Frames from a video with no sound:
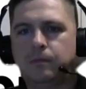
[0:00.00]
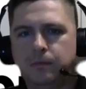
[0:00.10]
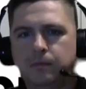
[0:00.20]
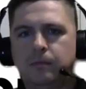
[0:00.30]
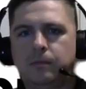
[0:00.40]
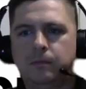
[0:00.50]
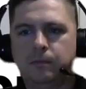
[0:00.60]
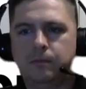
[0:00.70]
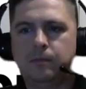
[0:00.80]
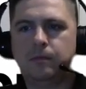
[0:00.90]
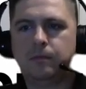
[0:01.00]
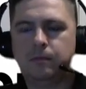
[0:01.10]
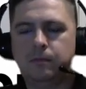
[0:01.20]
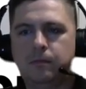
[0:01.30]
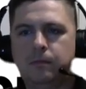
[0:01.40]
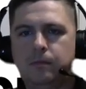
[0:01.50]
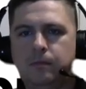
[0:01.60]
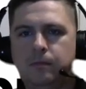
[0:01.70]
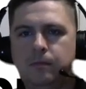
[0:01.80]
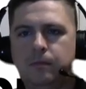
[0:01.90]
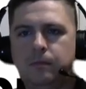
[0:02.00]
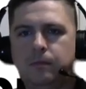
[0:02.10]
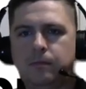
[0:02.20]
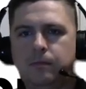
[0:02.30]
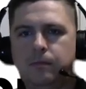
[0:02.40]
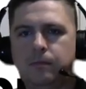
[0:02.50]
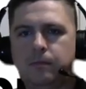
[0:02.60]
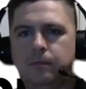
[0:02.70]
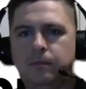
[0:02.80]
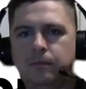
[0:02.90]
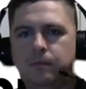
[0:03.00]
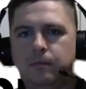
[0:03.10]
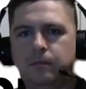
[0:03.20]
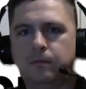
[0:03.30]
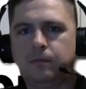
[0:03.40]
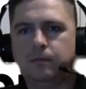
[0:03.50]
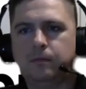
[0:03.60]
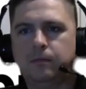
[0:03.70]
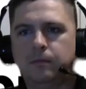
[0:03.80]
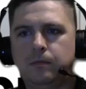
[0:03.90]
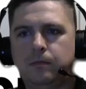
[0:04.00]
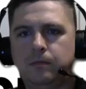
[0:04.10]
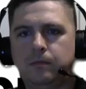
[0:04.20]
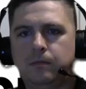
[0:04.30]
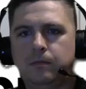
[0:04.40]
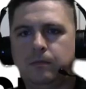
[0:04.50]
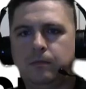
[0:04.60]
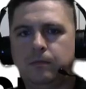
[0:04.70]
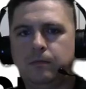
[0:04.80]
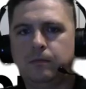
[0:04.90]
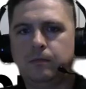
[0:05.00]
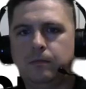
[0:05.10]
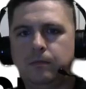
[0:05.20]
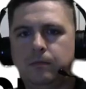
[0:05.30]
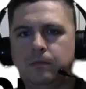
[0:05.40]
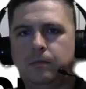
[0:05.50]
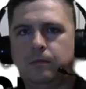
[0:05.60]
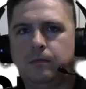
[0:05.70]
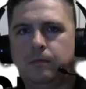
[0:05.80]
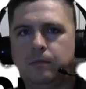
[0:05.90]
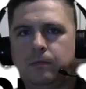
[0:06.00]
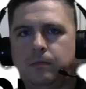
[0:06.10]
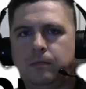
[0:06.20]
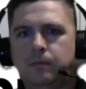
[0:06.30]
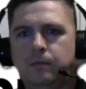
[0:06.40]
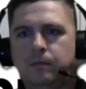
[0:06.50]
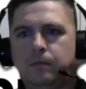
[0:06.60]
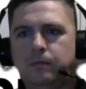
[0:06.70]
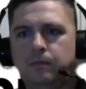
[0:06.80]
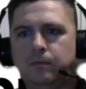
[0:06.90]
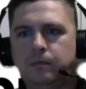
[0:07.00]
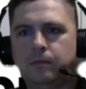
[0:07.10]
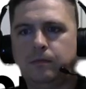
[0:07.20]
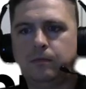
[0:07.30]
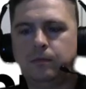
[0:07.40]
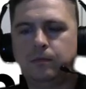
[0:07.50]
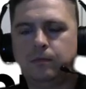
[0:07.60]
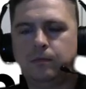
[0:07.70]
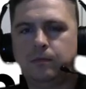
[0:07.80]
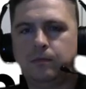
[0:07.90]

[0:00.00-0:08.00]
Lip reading: [no speech]